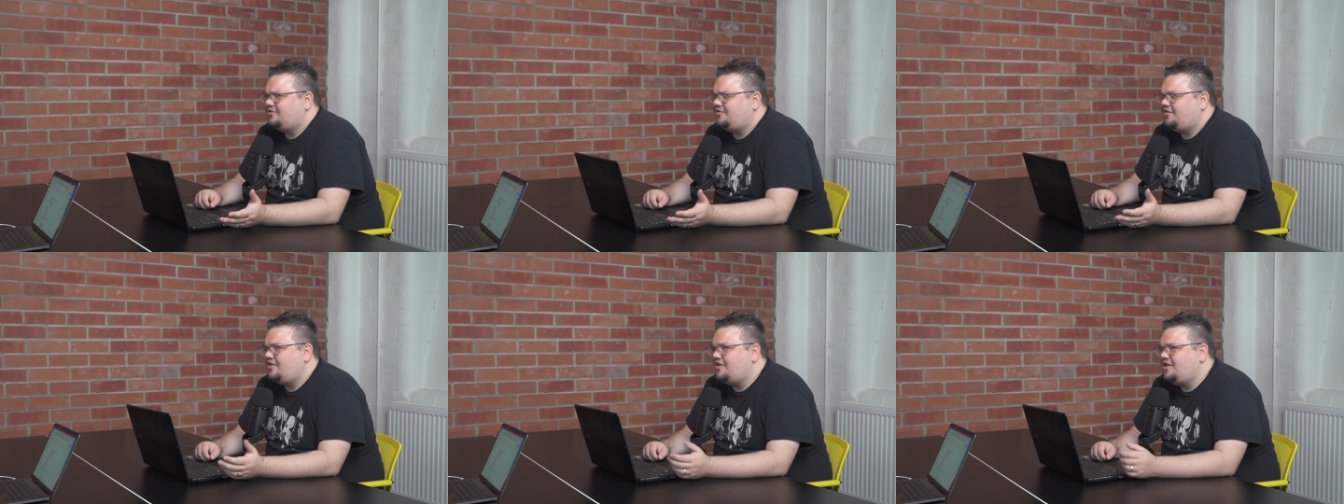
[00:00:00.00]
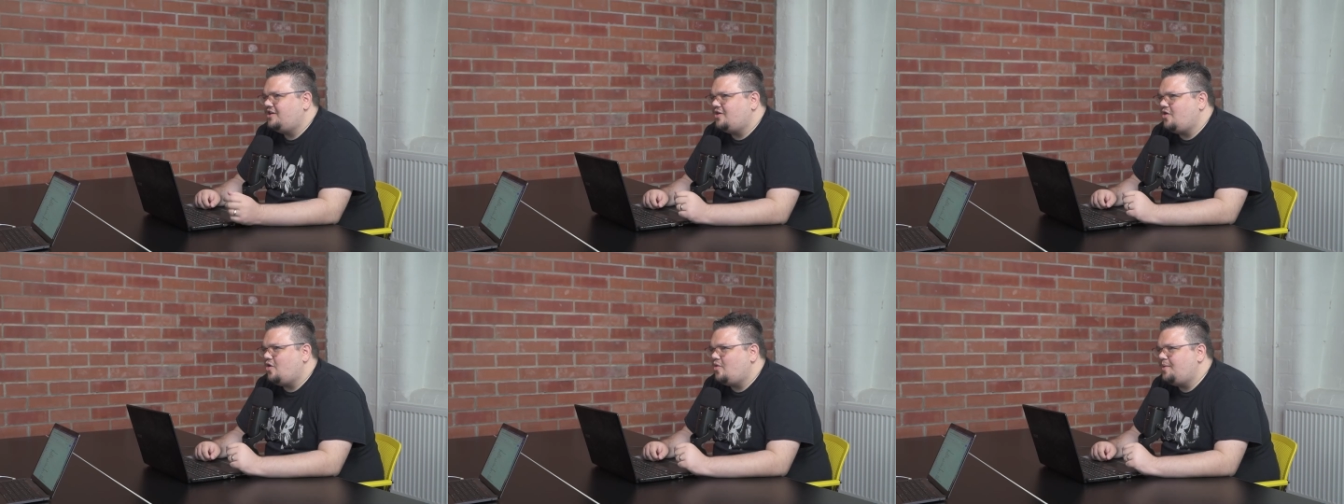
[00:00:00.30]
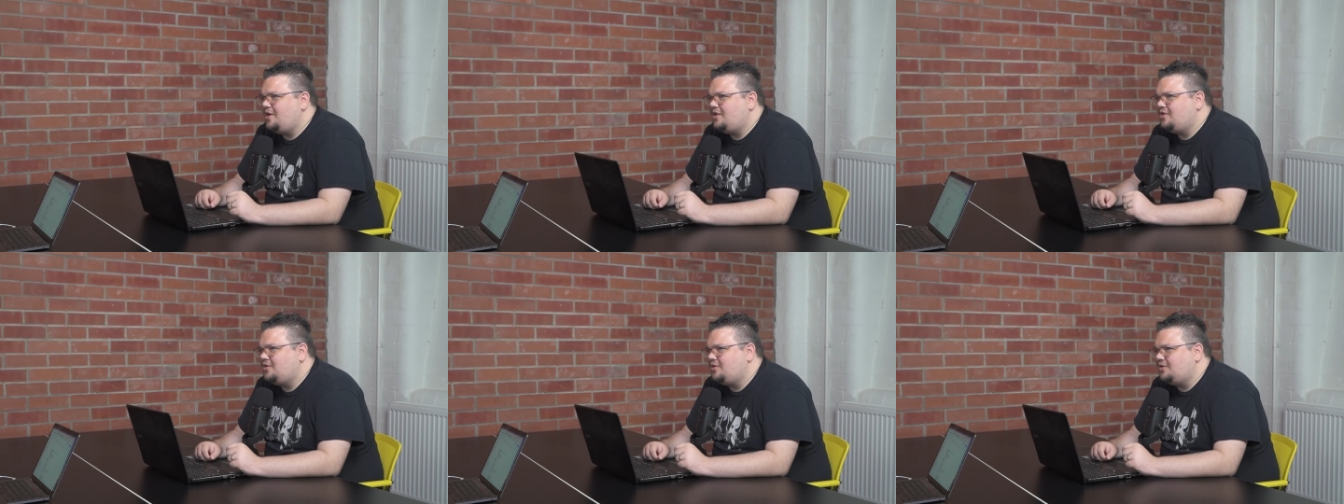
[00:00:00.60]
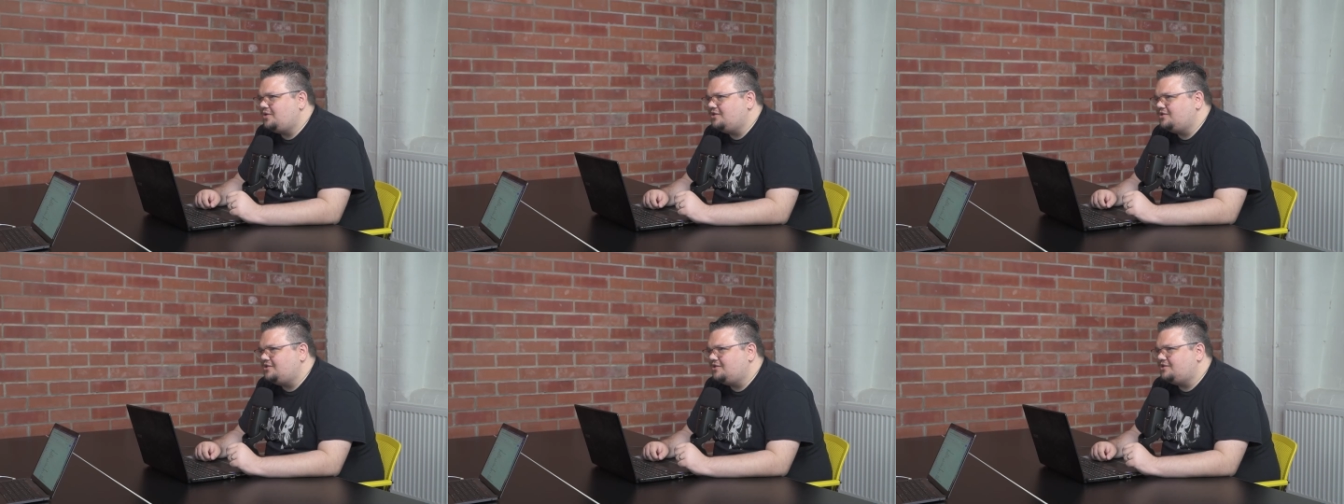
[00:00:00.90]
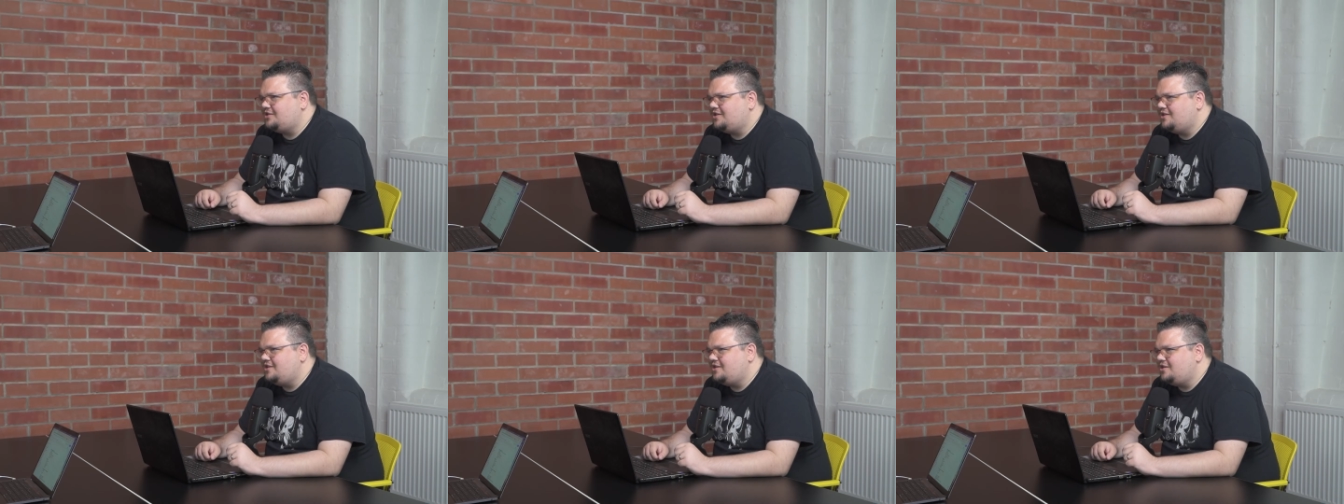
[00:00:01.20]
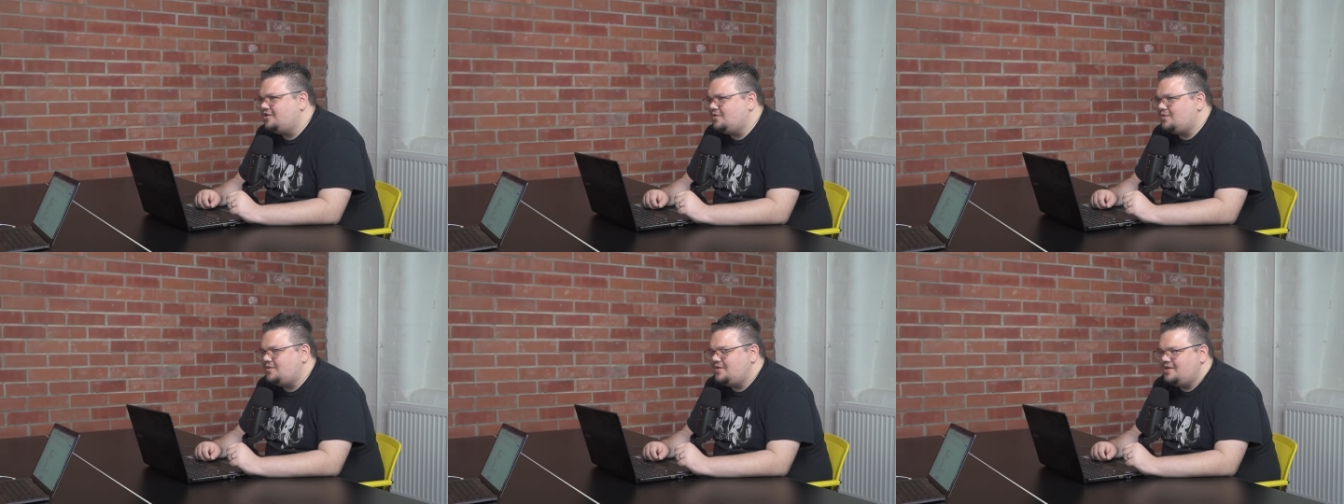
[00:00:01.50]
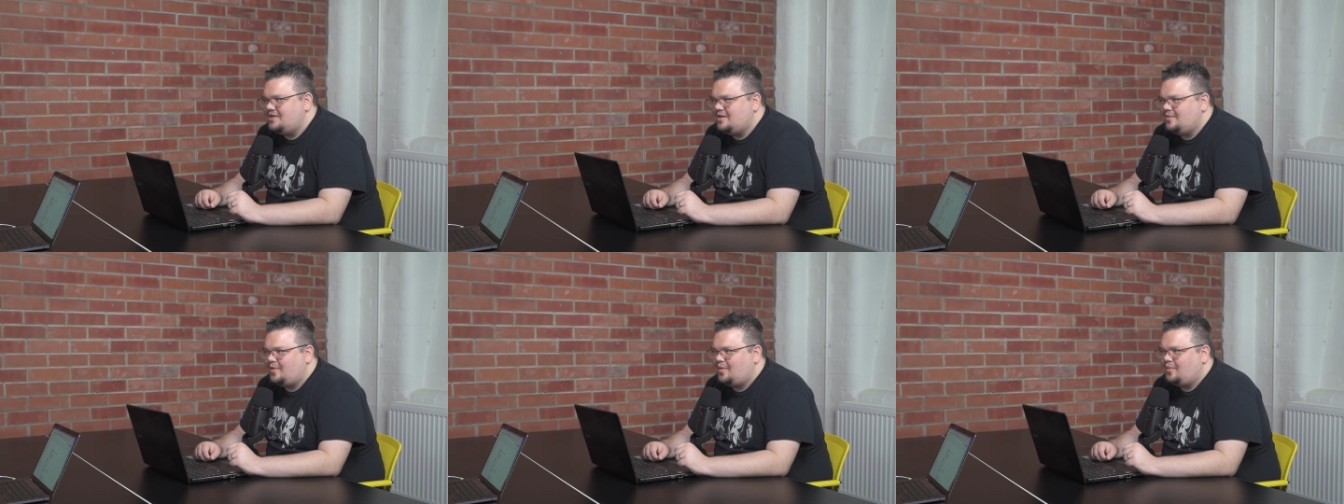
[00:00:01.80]
funny comment though, because it's like you don't
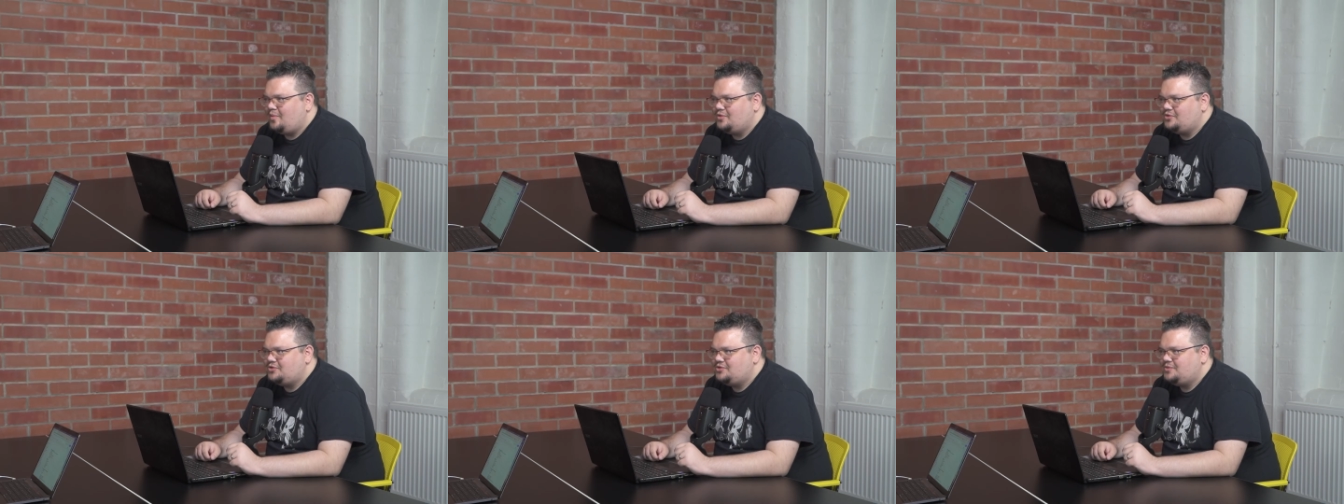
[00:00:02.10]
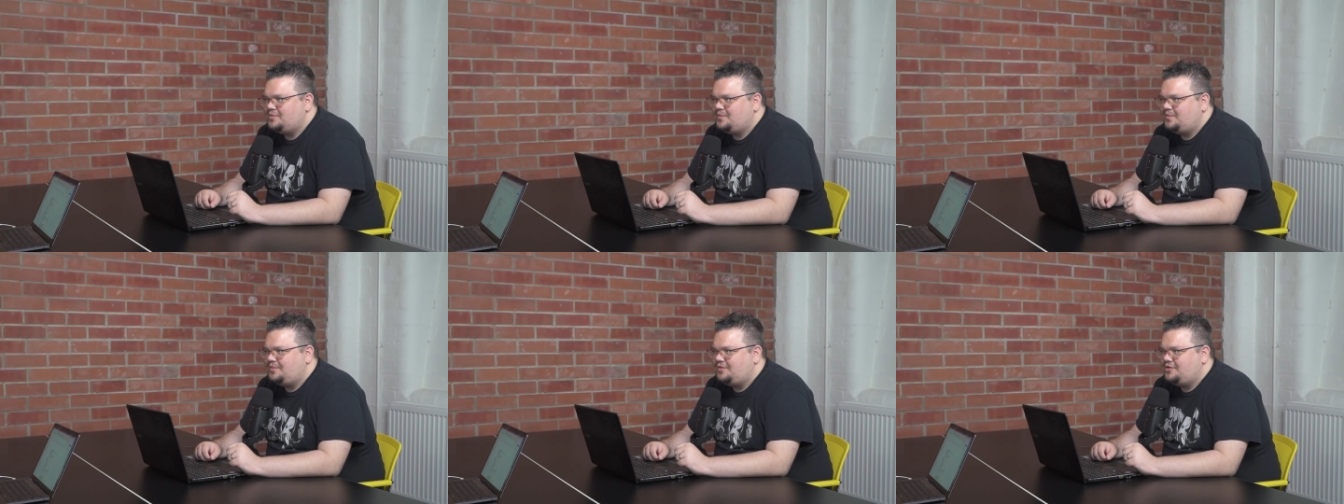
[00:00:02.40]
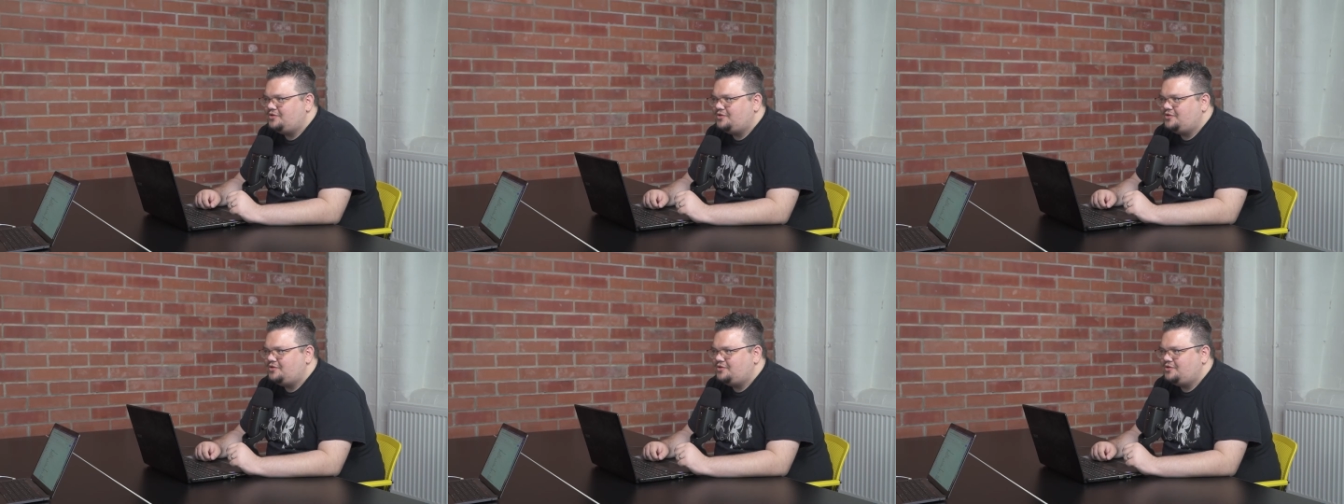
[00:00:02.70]
need a proposal.